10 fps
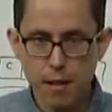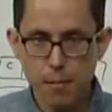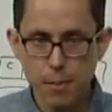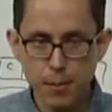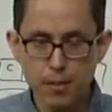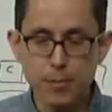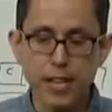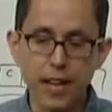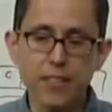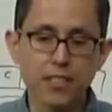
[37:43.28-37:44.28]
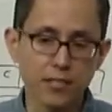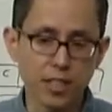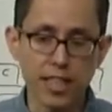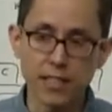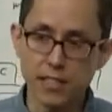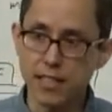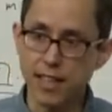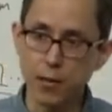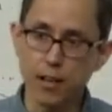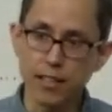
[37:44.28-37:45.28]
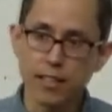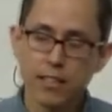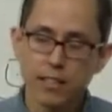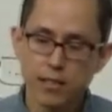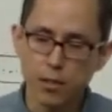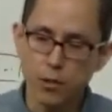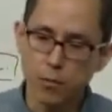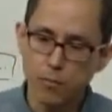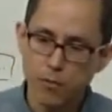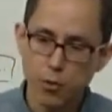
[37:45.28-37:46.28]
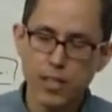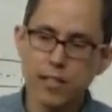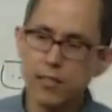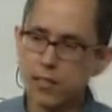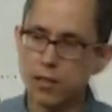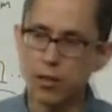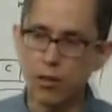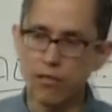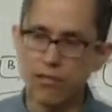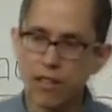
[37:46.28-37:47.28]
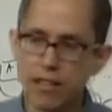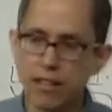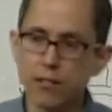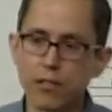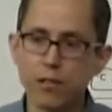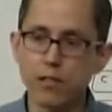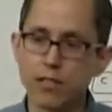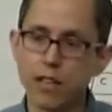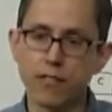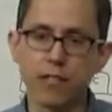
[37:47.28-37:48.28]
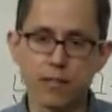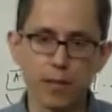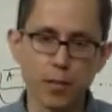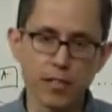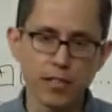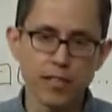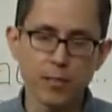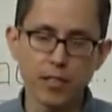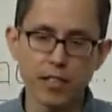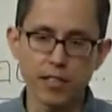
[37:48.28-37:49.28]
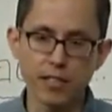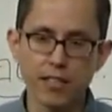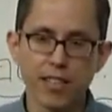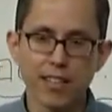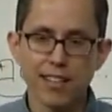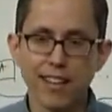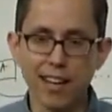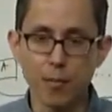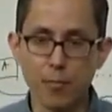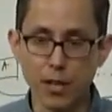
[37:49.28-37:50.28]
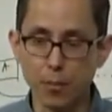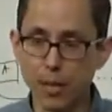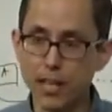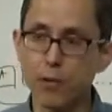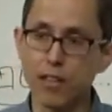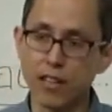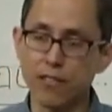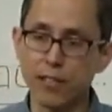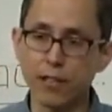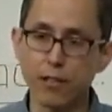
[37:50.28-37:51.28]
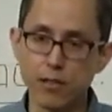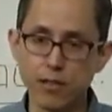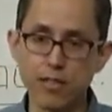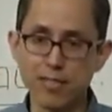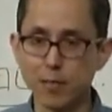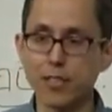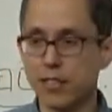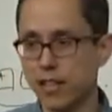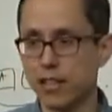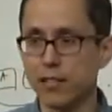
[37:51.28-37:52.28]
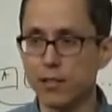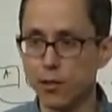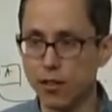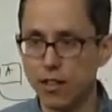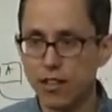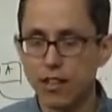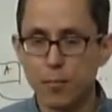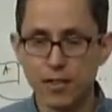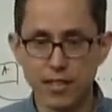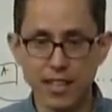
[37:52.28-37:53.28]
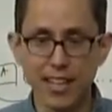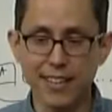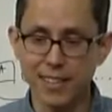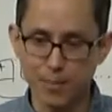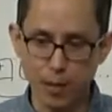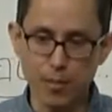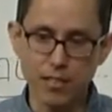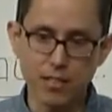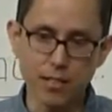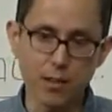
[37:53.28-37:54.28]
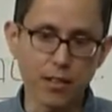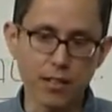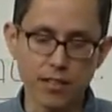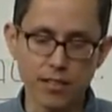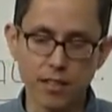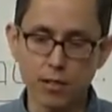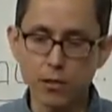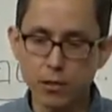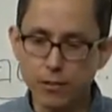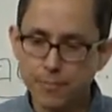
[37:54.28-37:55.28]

people's behaviors have changed in that way. So twenty years ago, you would have never sold software to small business because Um, they don't pay you enough for you to go send someone to knock on their door. But today, that small business owner is on Google,